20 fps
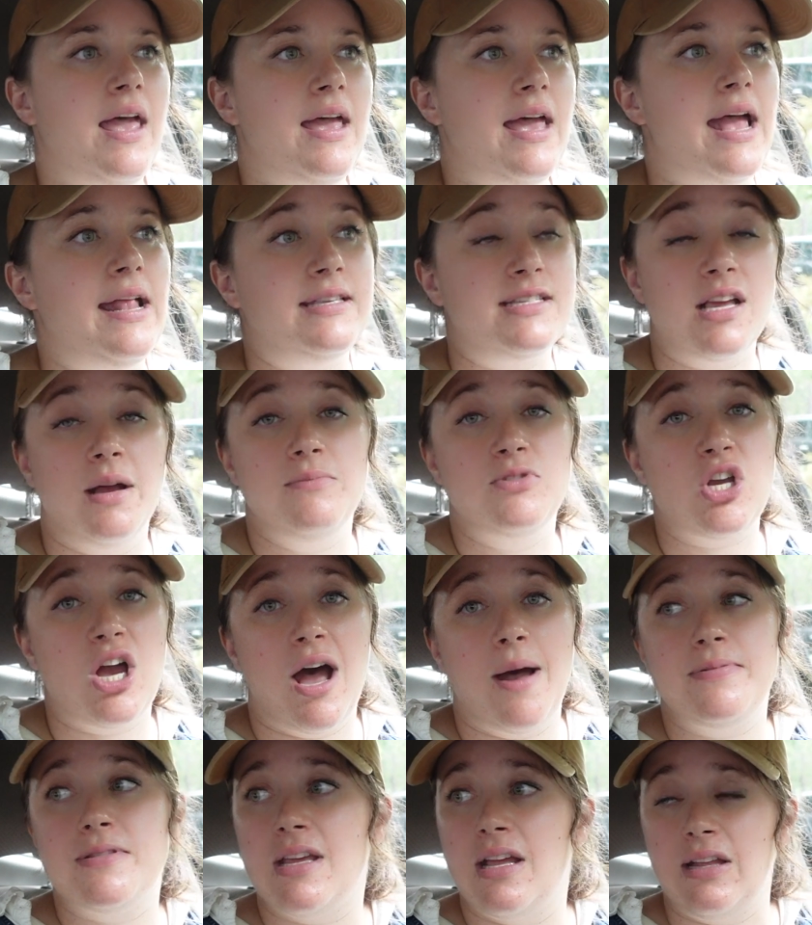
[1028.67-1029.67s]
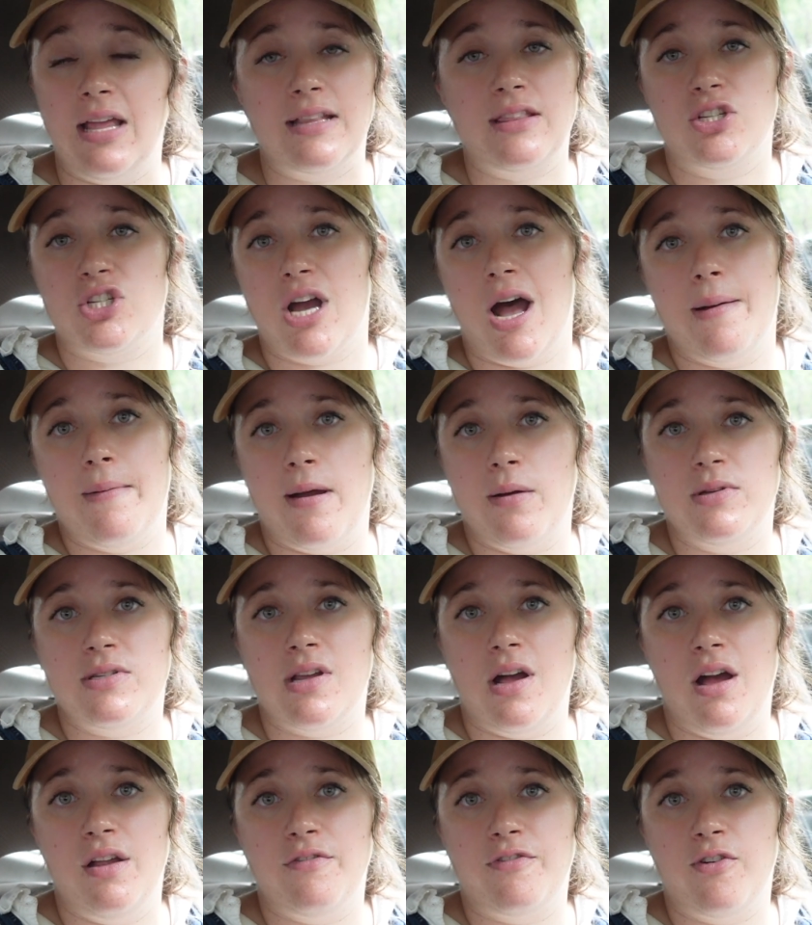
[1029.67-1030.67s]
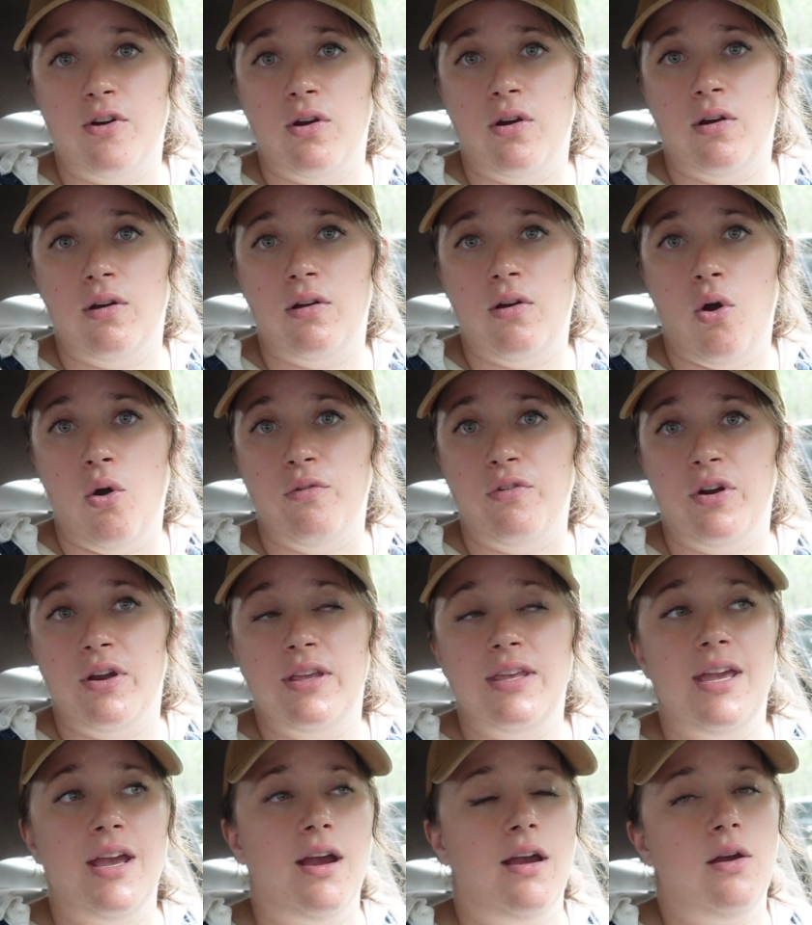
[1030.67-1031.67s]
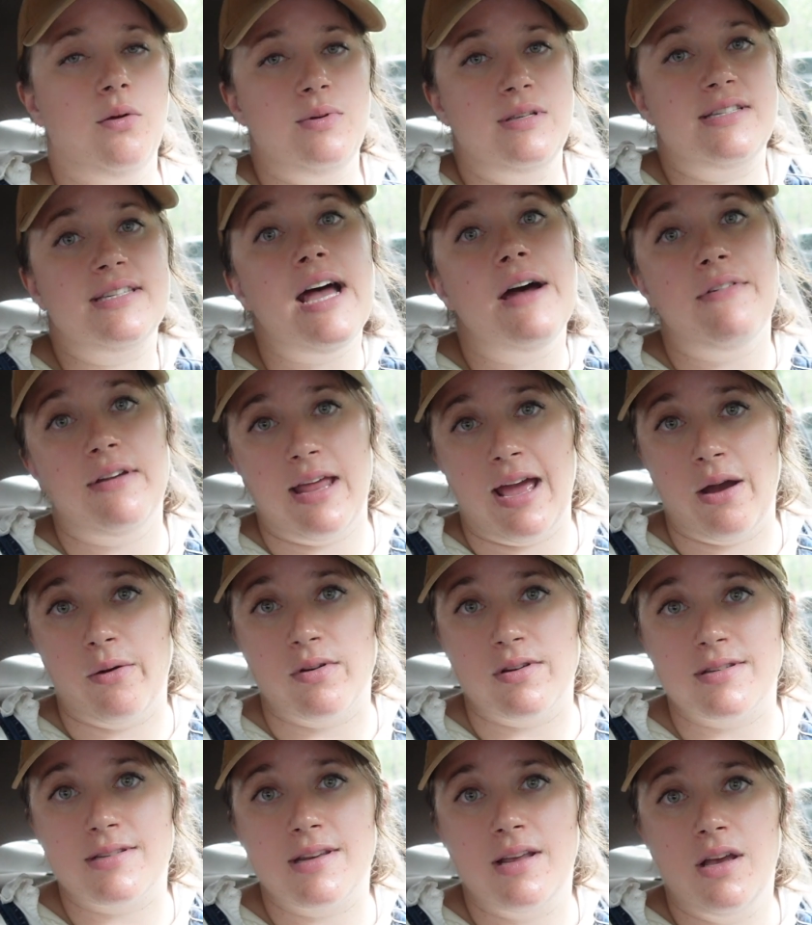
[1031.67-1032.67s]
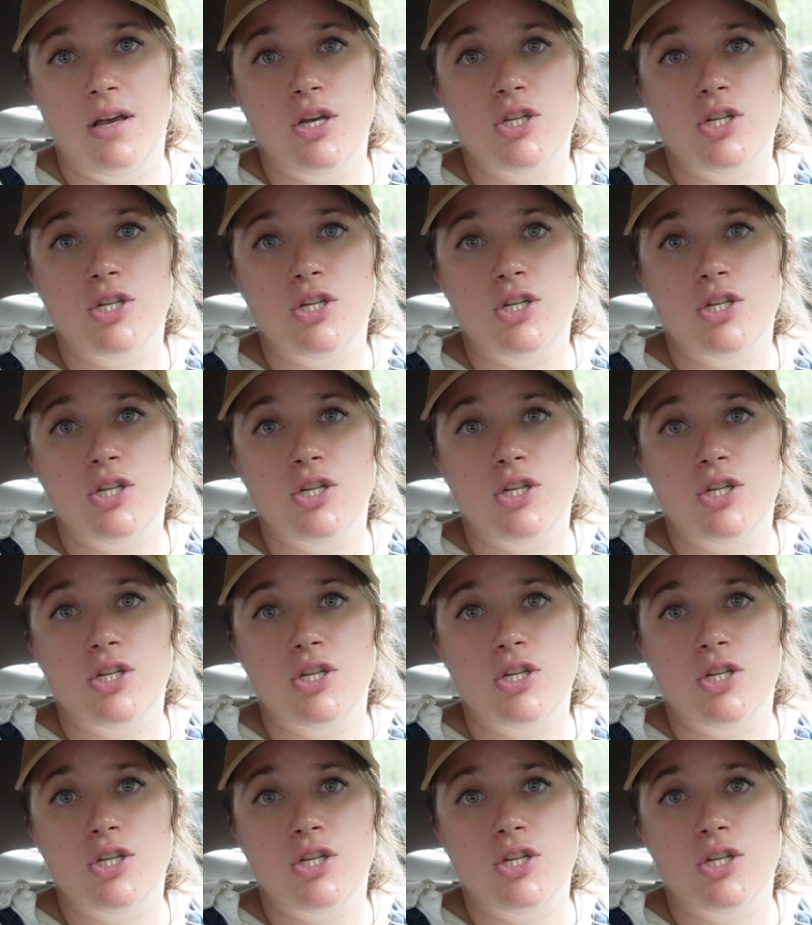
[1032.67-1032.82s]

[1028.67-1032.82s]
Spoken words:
And some jobs, like the job I was on for over a year, it was 7 hours.